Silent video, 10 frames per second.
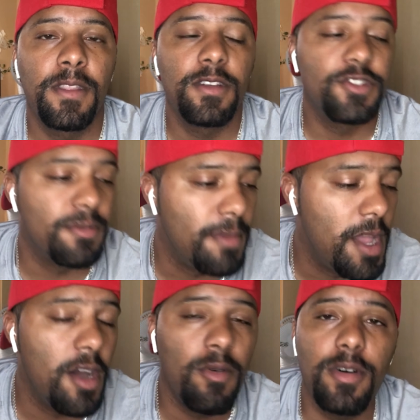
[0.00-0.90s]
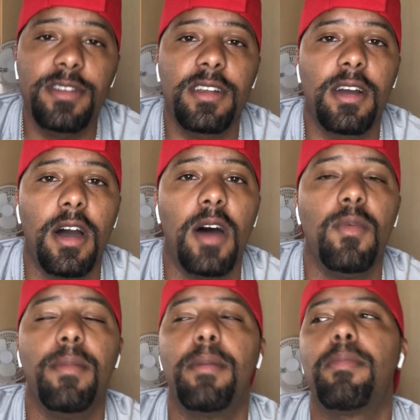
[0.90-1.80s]
Jermell was the calm
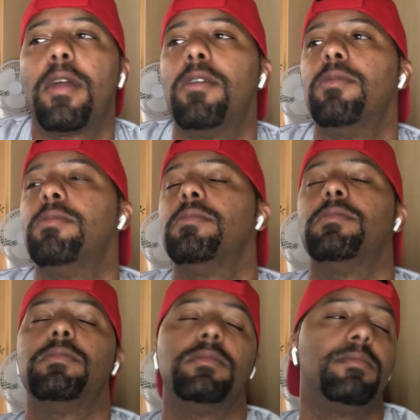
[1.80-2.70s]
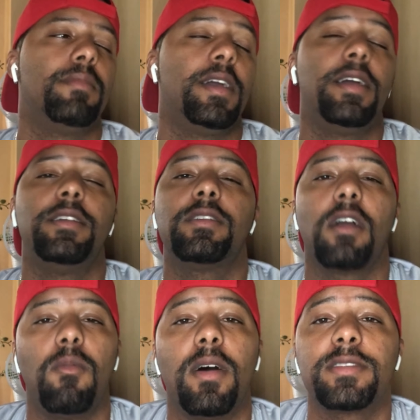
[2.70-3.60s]
one, but bro, man,
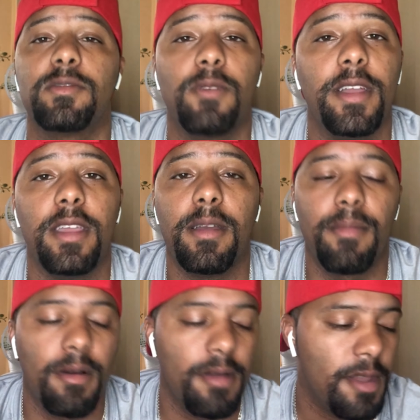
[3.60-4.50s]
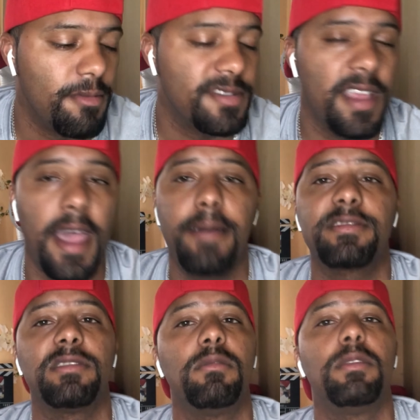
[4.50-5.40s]
go watch the weigh-in, bro. It was
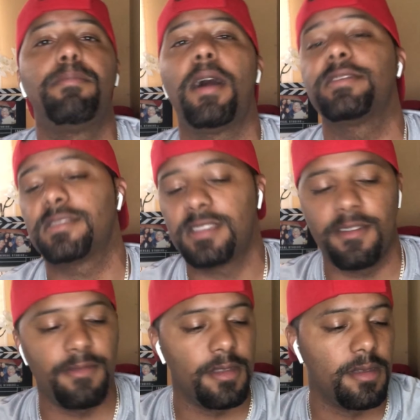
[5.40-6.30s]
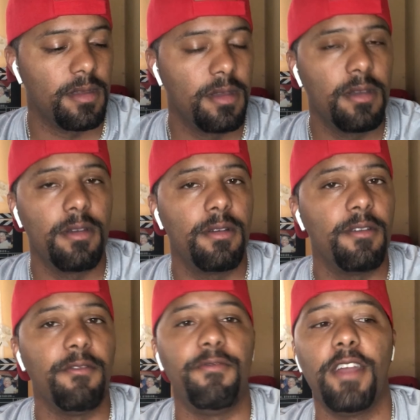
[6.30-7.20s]
absolutely positively
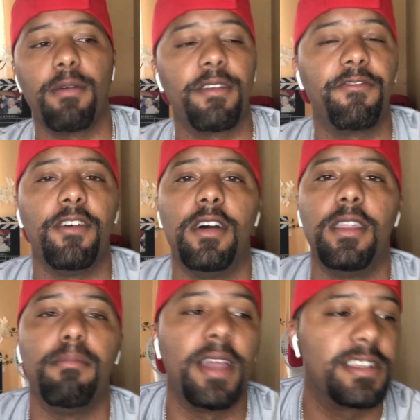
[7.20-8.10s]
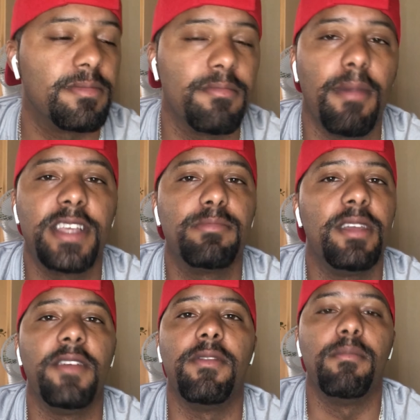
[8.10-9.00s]
very fun It makes makes me
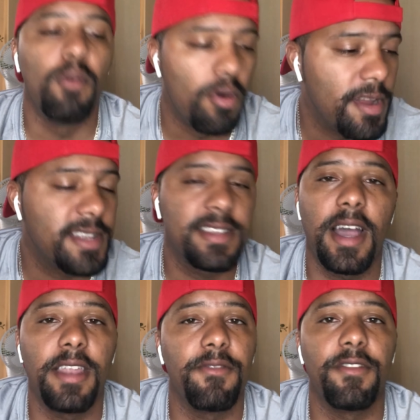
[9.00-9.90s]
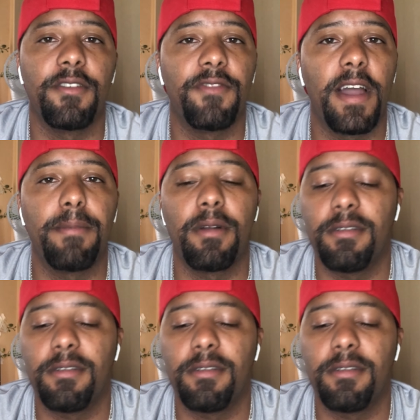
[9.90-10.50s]
even more excited for the fight, bro.